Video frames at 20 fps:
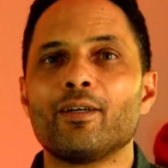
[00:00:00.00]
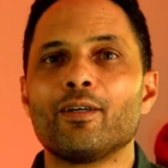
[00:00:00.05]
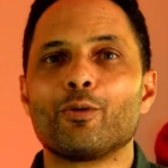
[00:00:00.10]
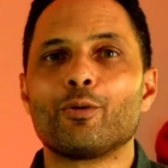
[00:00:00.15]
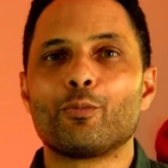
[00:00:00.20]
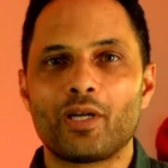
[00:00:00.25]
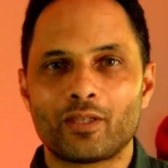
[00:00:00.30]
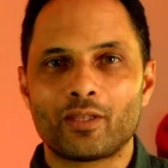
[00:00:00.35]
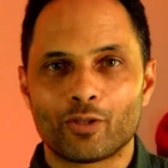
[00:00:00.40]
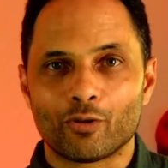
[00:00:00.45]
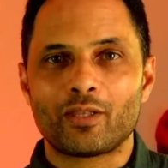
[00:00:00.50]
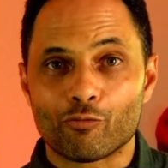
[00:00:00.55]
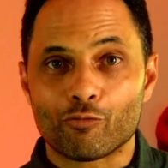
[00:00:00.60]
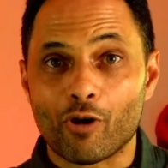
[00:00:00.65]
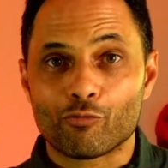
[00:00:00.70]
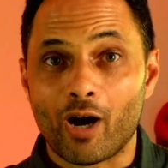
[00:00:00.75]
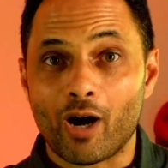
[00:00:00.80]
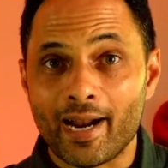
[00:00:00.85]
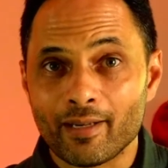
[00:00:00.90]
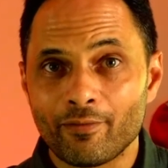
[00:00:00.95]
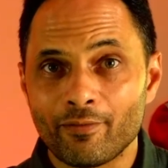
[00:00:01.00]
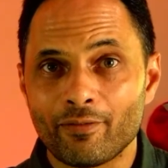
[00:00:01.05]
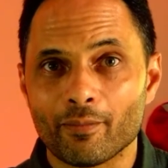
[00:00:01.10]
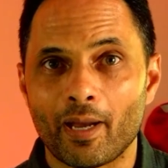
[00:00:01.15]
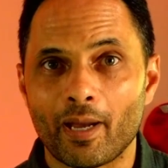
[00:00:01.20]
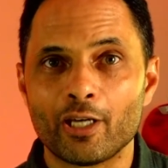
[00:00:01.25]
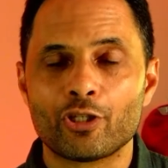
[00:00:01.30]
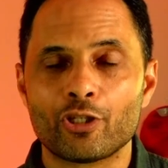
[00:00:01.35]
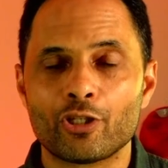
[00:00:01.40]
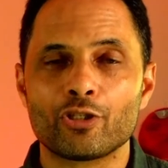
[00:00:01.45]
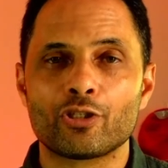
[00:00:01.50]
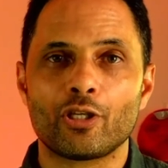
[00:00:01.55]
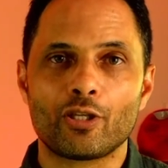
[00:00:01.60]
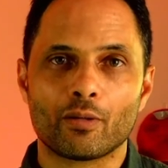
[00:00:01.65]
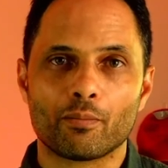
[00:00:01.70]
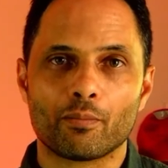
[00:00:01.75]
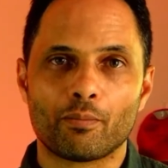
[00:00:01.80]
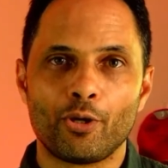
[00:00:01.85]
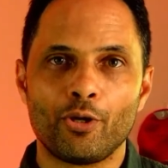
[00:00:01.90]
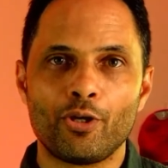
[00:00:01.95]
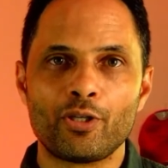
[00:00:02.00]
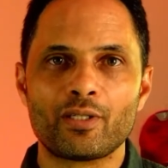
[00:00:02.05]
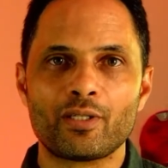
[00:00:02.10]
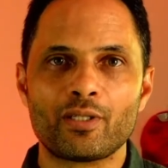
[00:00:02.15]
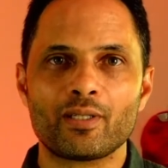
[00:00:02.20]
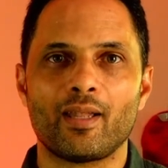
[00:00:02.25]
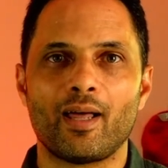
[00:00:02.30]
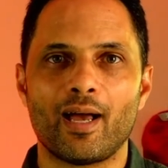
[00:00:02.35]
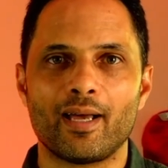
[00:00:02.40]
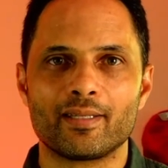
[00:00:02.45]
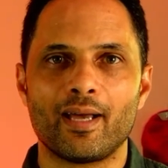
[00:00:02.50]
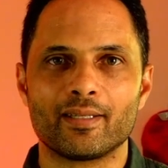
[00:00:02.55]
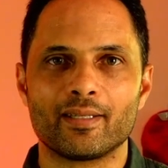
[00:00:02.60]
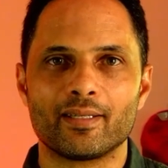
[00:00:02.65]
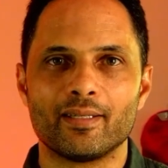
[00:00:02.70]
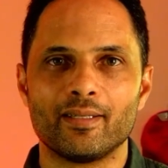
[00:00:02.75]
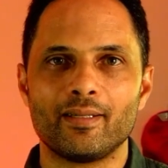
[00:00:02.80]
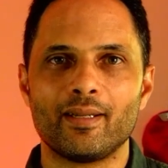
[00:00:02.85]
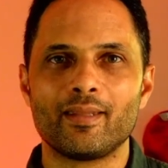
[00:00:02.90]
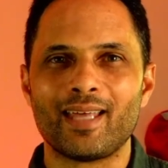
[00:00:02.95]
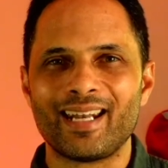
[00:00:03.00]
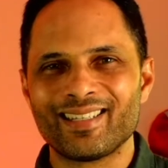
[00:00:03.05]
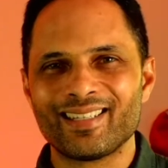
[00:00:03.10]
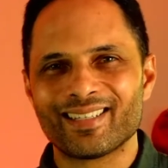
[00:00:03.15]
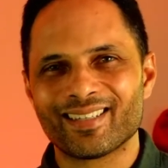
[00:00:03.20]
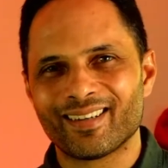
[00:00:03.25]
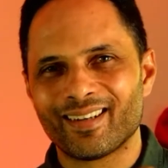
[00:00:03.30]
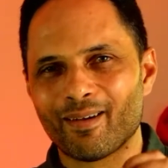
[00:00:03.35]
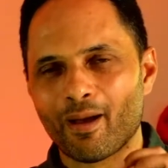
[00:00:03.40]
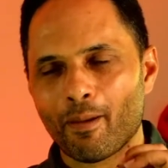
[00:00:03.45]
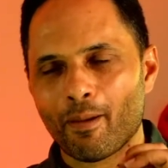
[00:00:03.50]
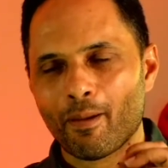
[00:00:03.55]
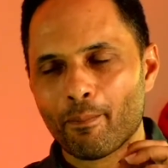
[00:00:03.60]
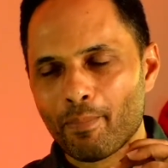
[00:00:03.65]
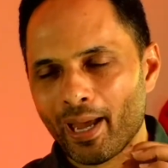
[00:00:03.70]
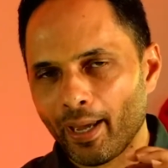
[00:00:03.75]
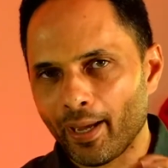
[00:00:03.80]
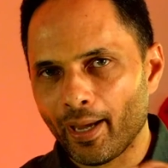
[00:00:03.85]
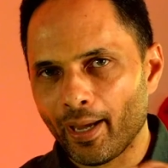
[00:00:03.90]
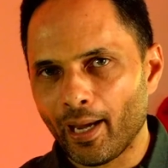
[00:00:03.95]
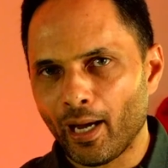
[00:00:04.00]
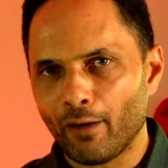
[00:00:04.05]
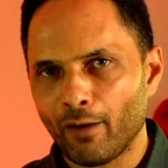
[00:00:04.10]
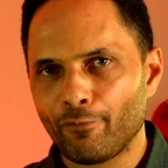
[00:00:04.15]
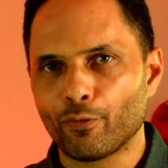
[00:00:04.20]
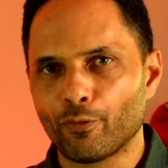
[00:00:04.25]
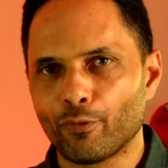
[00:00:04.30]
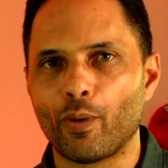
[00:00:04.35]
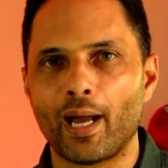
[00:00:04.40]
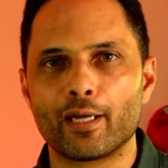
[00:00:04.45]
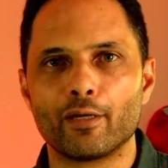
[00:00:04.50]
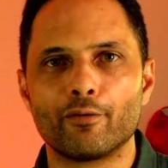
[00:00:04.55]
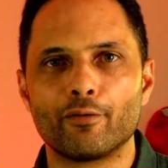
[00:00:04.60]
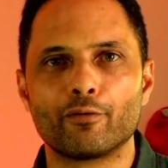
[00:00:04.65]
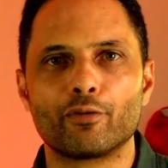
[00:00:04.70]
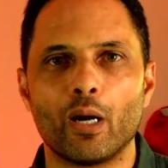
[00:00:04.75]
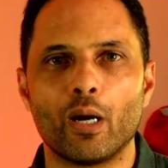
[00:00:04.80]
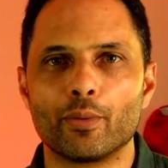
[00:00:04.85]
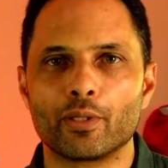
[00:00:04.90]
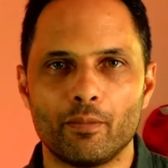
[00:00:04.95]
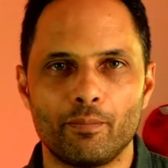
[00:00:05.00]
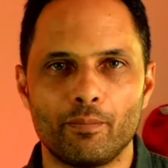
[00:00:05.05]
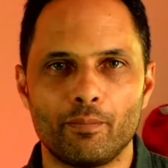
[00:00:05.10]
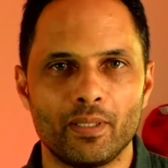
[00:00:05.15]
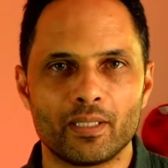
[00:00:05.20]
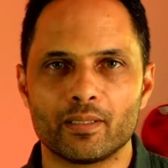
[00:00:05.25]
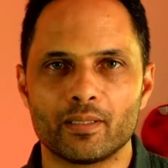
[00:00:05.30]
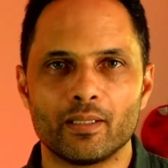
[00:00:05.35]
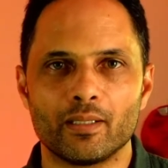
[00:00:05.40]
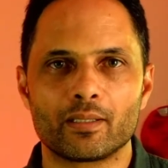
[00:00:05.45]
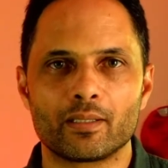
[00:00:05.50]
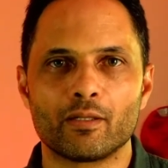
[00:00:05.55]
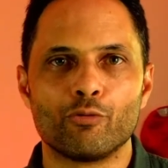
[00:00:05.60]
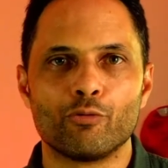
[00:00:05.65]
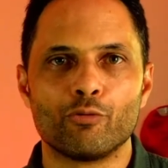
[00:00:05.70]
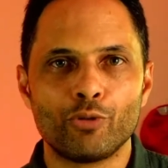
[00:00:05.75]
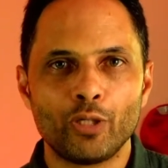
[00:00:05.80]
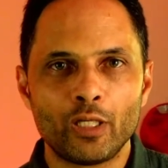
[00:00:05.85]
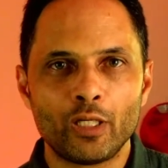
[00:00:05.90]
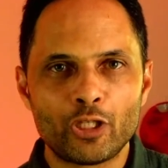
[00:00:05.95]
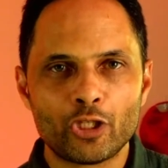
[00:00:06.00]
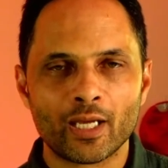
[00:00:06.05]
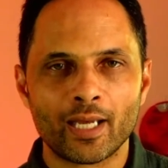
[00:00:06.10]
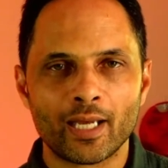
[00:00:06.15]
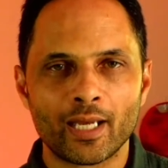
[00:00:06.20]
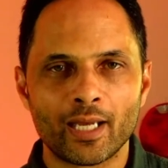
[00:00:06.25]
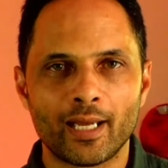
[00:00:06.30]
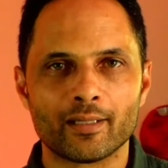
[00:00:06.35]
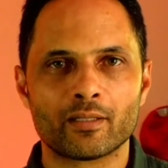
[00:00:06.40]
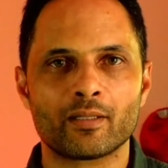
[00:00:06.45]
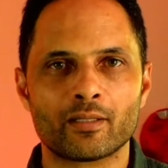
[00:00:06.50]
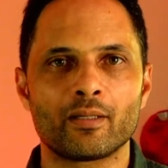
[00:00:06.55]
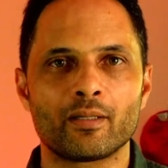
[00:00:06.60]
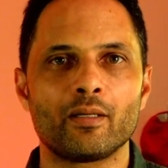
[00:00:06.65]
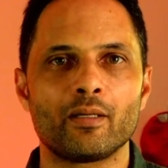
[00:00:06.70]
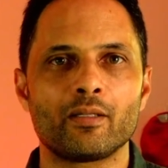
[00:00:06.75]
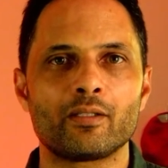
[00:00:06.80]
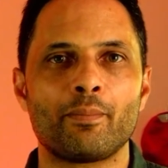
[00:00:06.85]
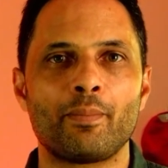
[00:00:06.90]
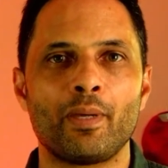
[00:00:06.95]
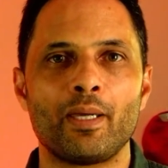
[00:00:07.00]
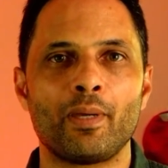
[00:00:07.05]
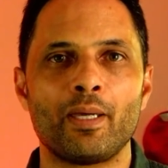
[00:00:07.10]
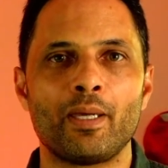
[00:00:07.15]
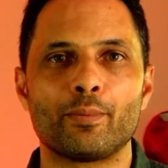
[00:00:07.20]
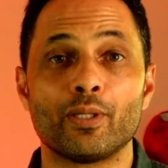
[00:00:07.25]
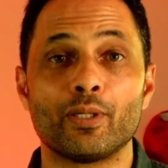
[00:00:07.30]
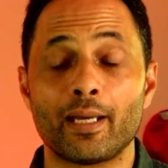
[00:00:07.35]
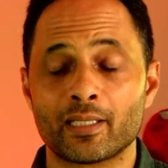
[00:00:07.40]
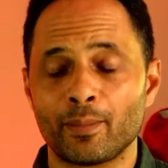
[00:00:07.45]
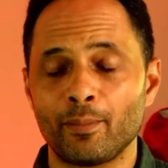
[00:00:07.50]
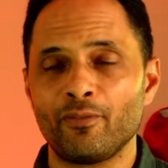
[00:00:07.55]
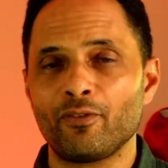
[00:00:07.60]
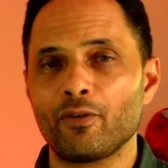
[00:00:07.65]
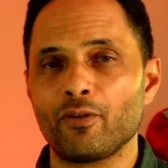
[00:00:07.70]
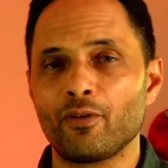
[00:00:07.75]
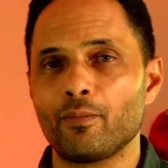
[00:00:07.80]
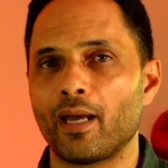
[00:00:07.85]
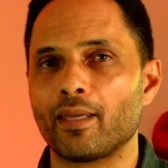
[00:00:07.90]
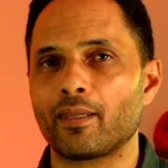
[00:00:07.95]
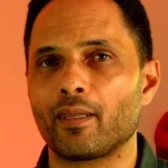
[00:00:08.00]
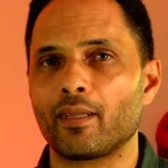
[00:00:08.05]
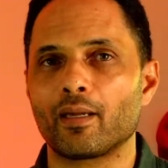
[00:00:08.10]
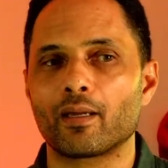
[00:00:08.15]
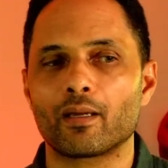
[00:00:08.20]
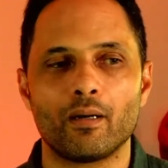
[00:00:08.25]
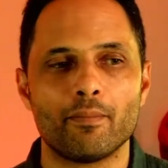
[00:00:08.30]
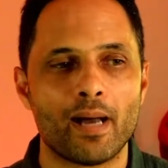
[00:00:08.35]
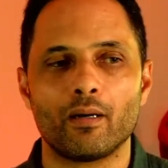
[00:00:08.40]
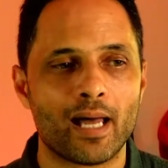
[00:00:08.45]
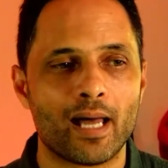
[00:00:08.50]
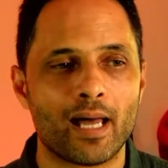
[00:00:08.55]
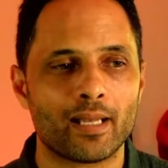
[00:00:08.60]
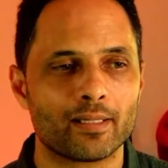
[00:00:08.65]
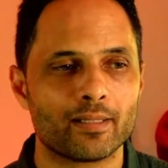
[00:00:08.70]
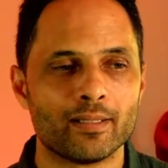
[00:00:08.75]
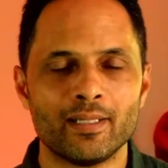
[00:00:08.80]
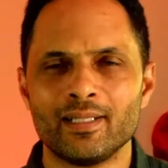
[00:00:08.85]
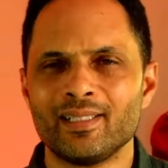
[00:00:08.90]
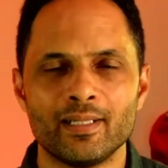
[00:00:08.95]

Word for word: with the right information so you can personalize it, that is an, a powerful way of growing your business, reaching out to, to people. Now, some of you may think, oh, Marlon,